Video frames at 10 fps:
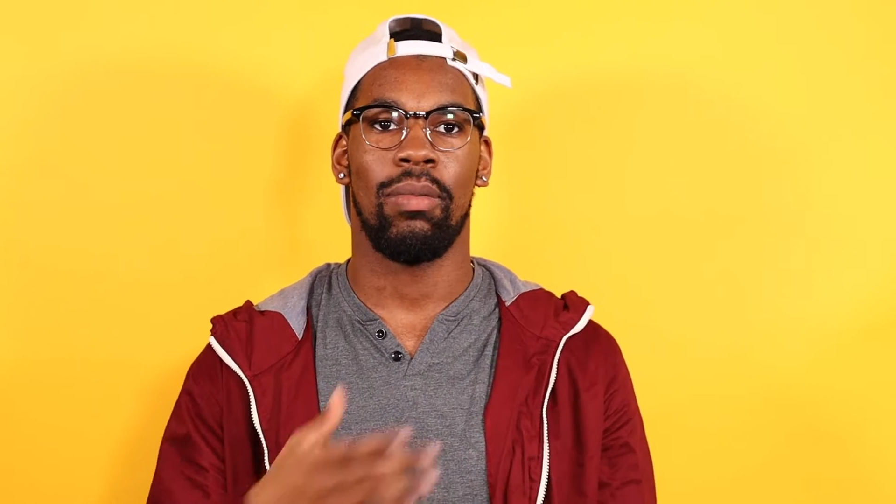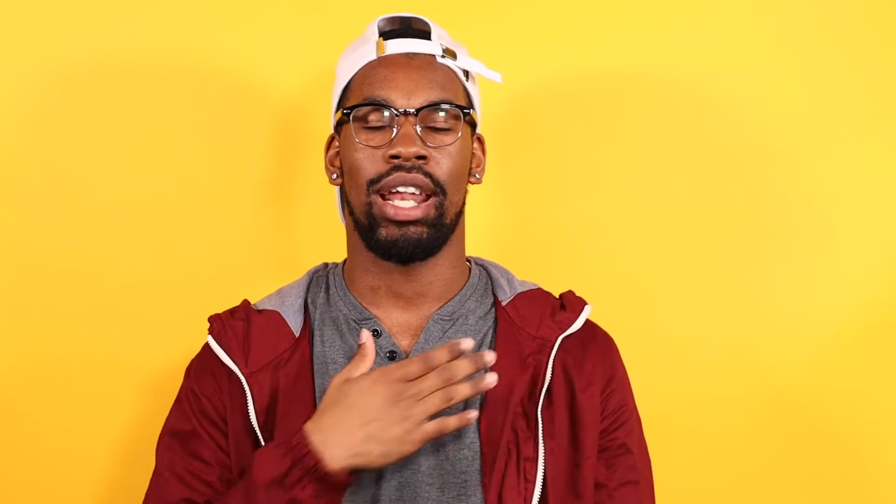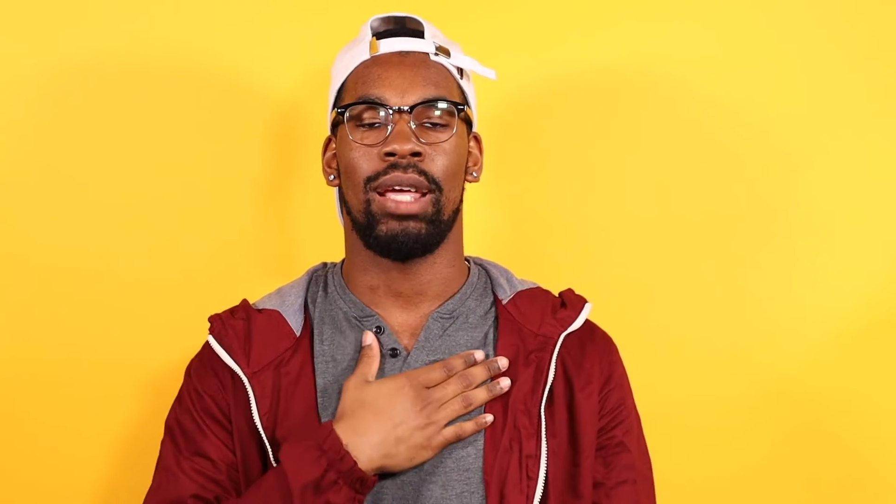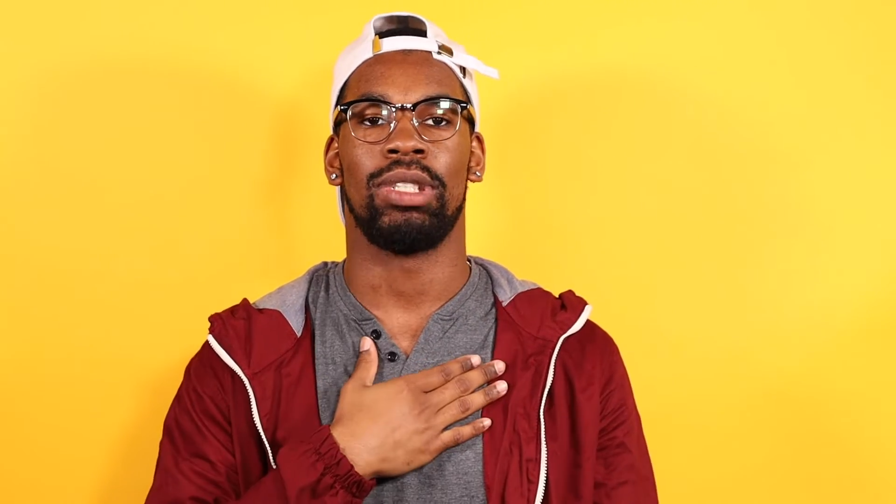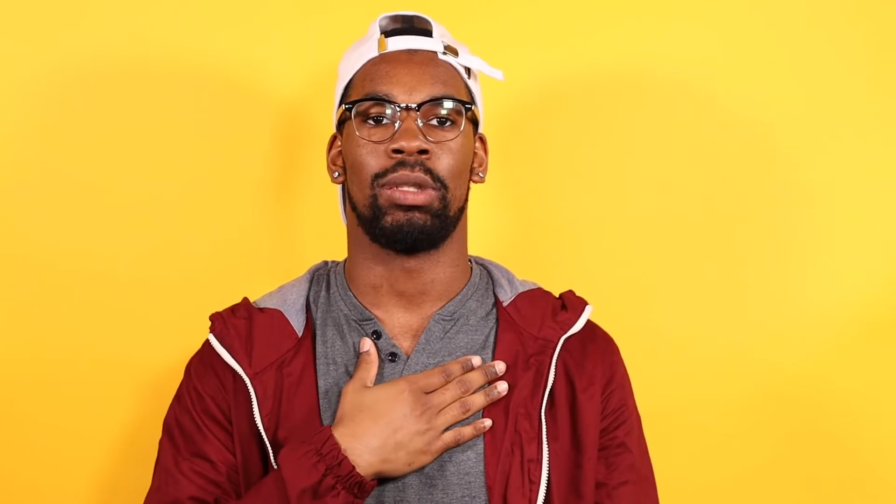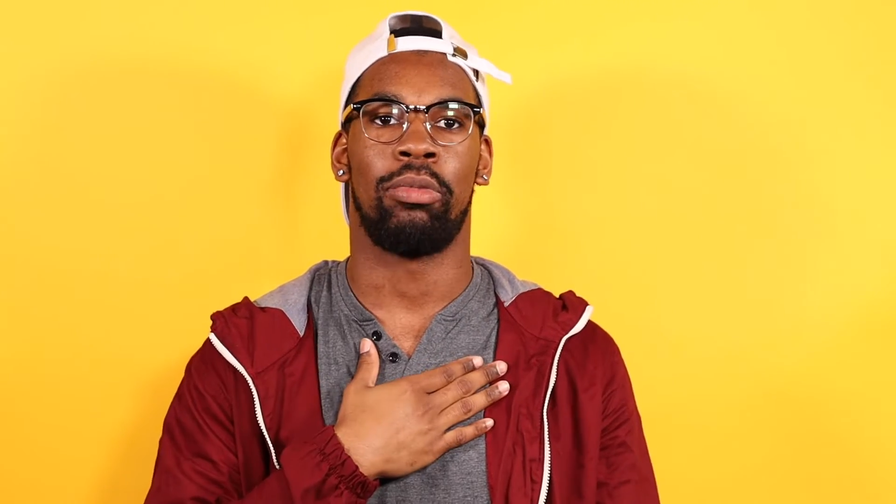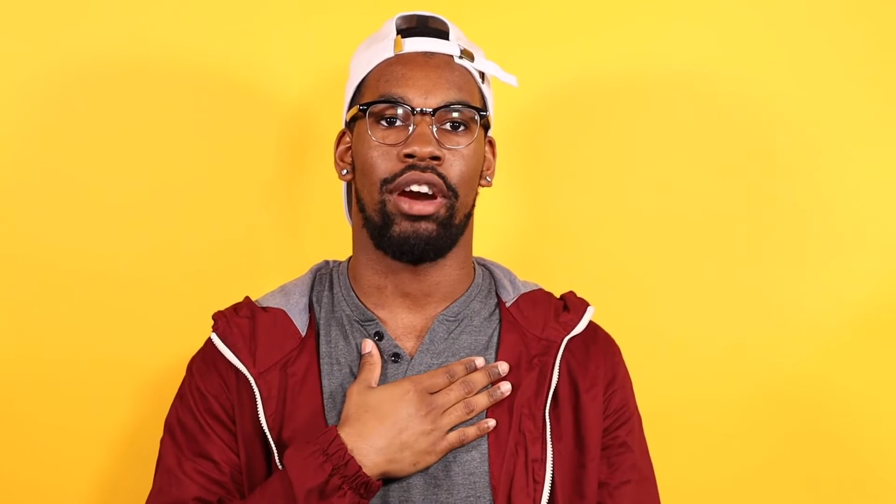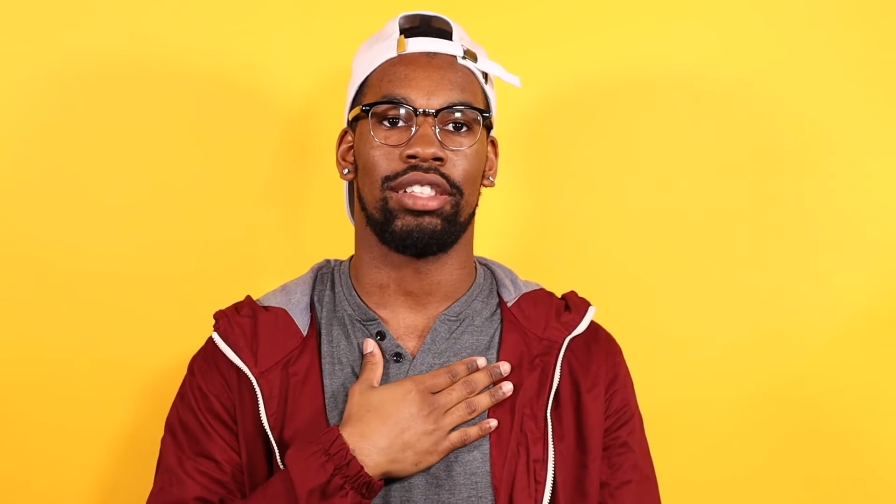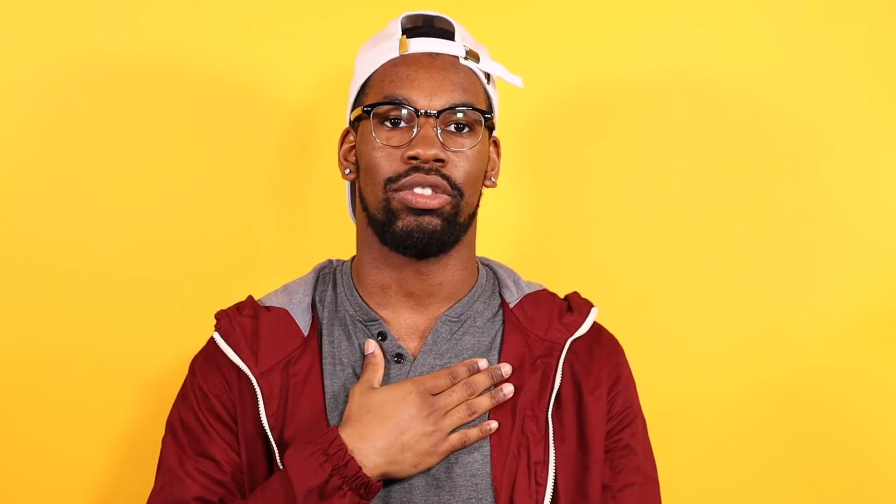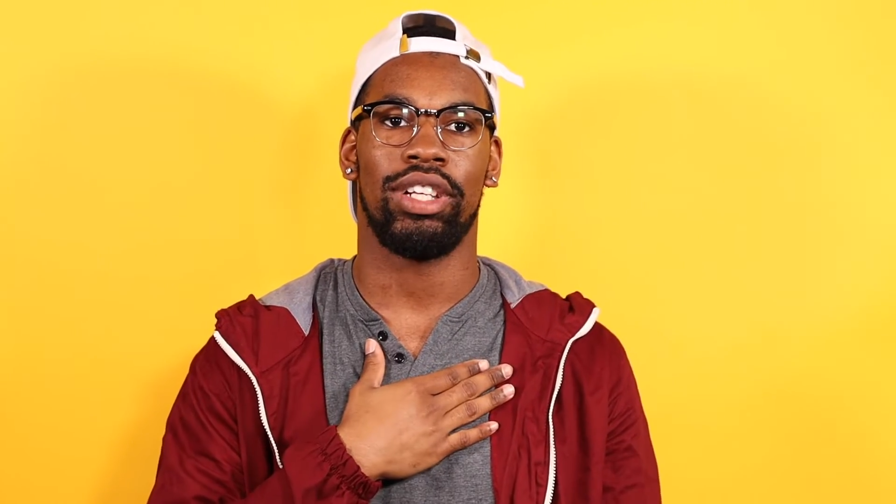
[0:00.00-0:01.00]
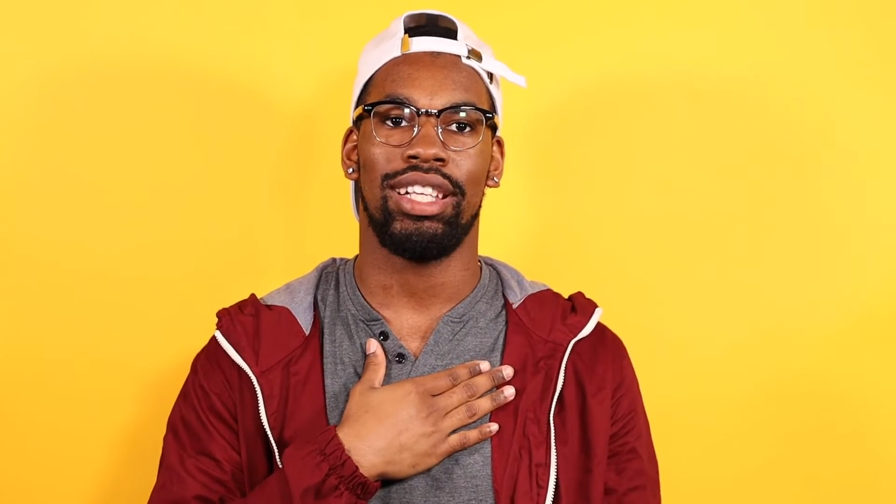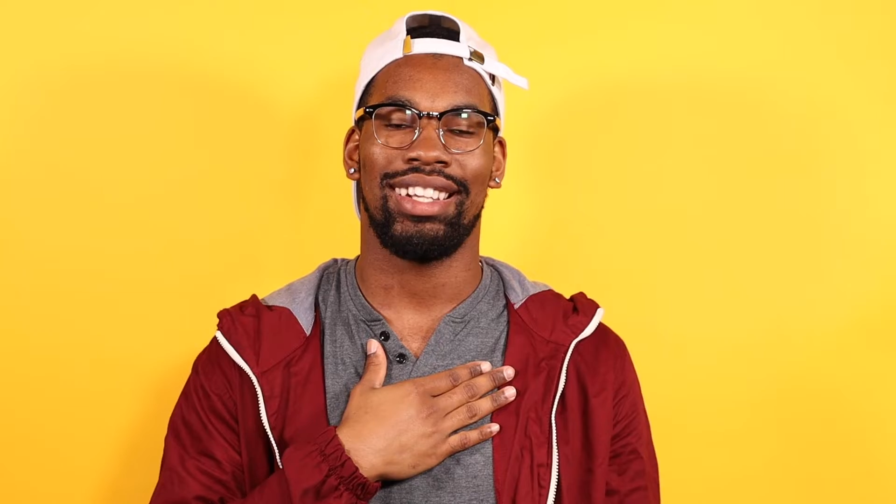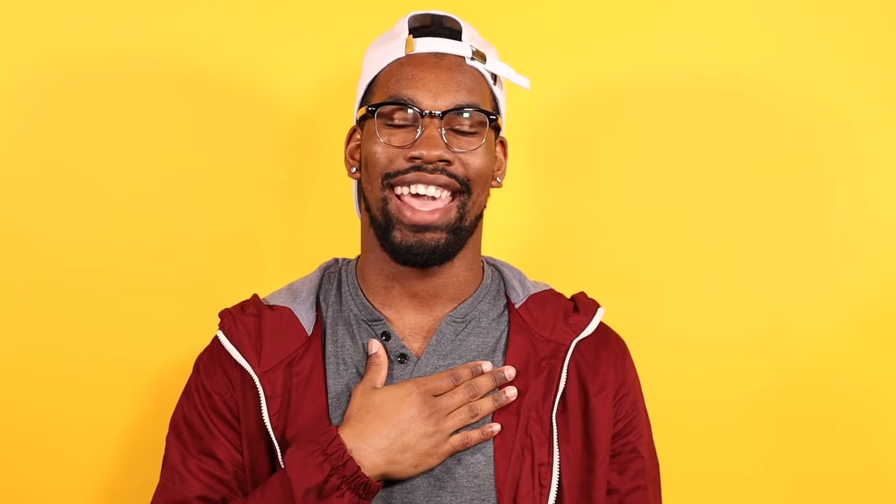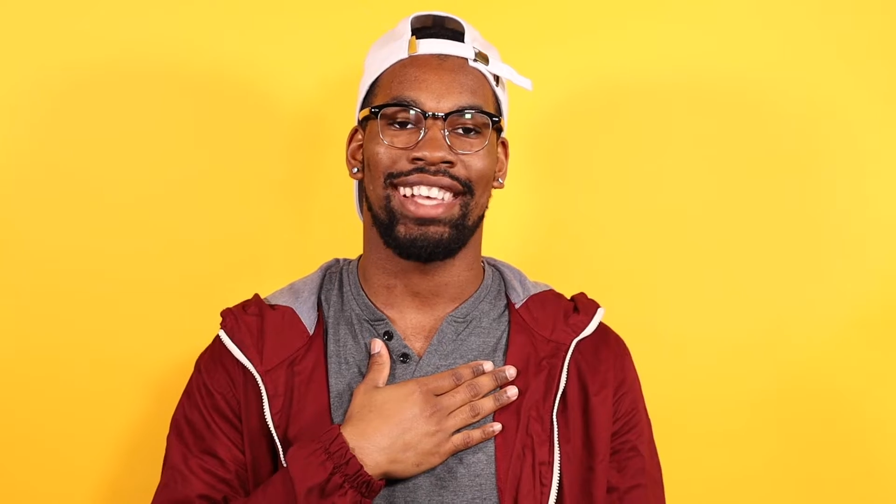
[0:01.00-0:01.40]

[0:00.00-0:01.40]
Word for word: my name is Bryce Reed,